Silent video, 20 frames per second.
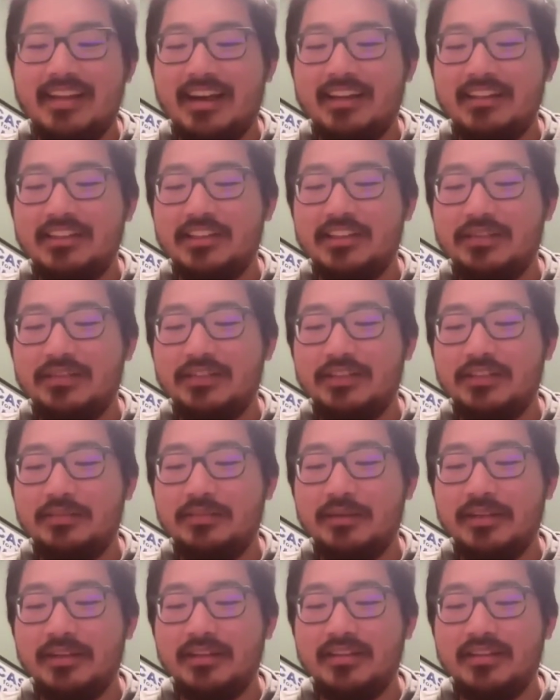That shift has
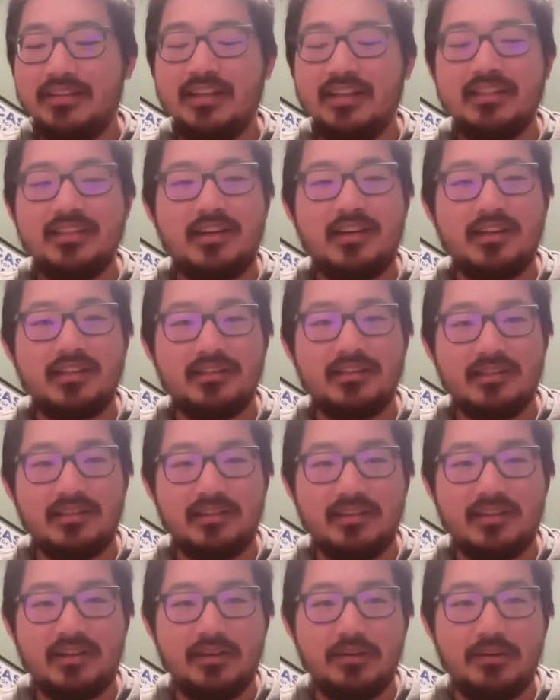been, TikTok's
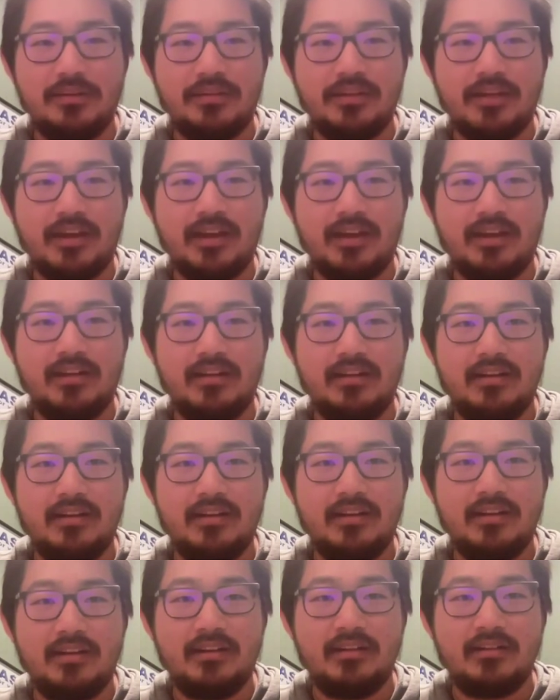done a lot with that,
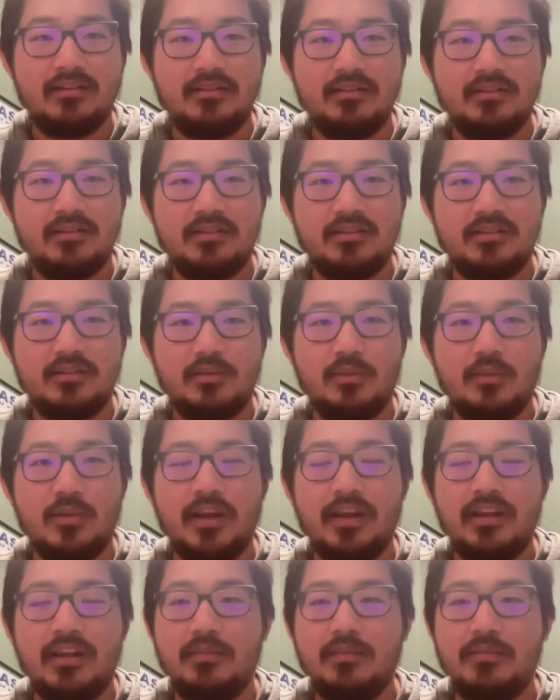and just the
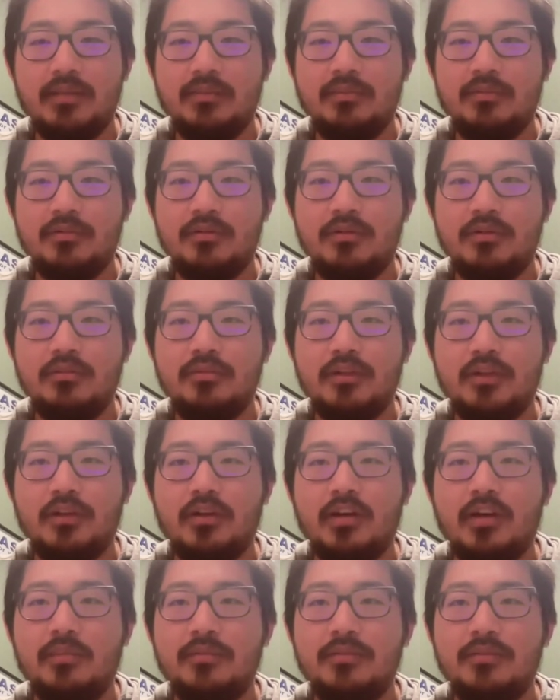way that people
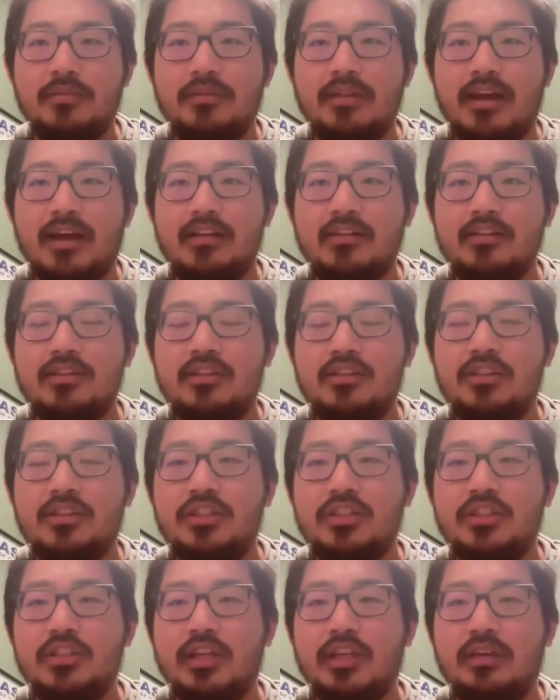blow up, that
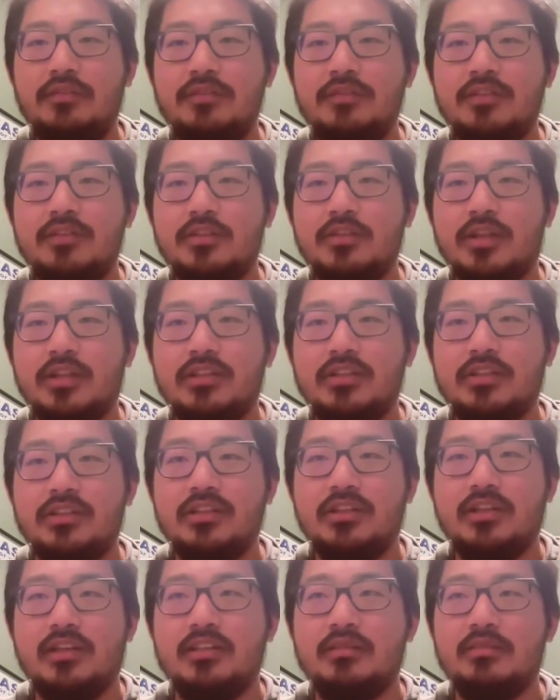shift and
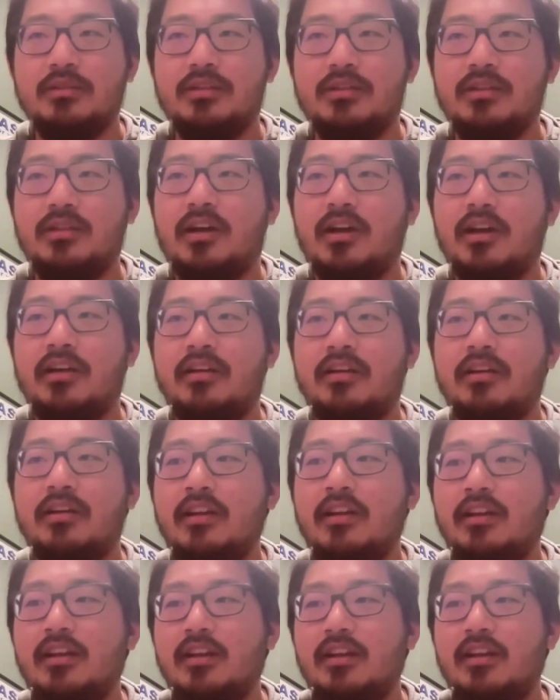transition has been a lot
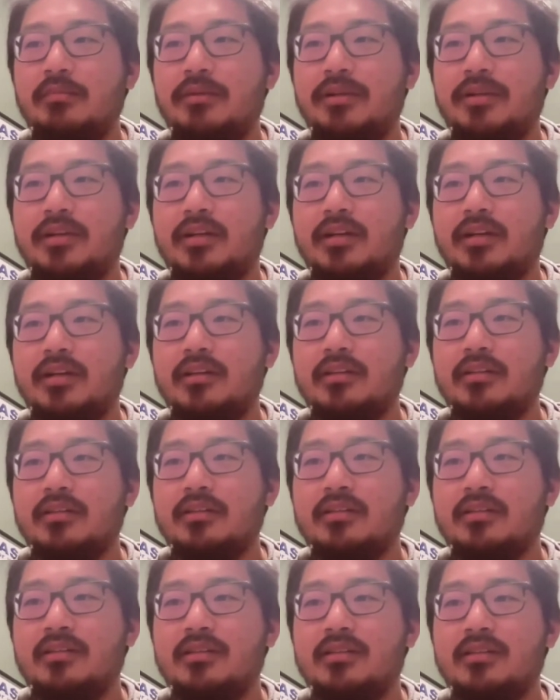
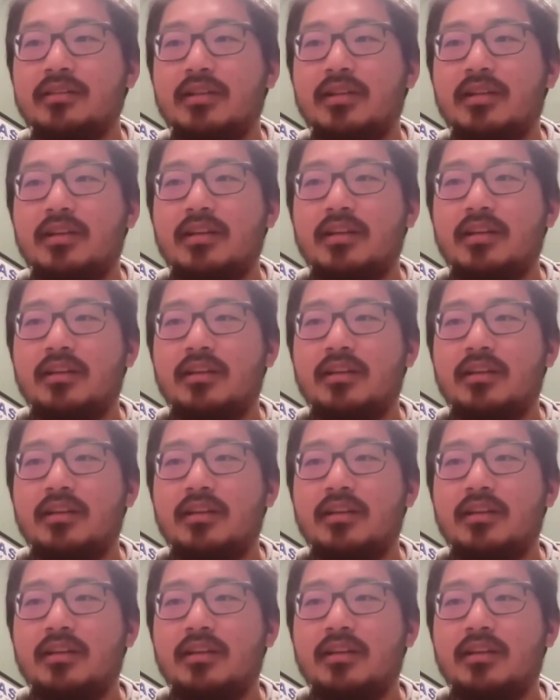because